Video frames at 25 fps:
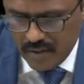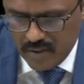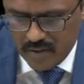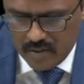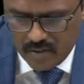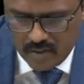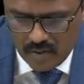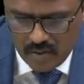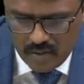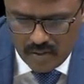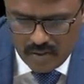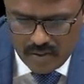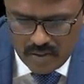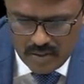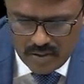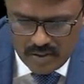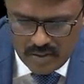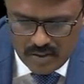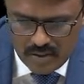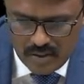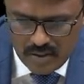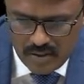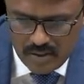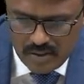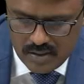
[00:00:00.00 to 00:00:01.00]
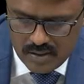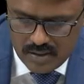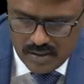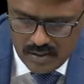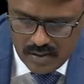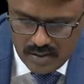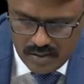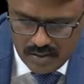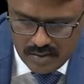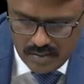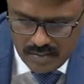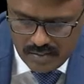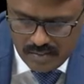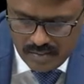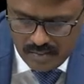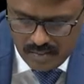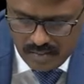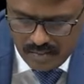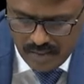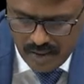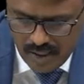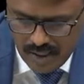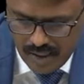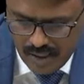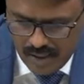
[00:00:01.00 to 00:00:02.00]
So this is the
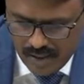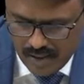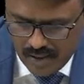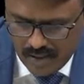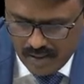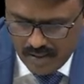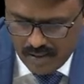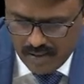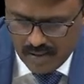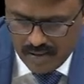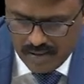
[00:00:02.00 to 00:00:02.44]
barrier.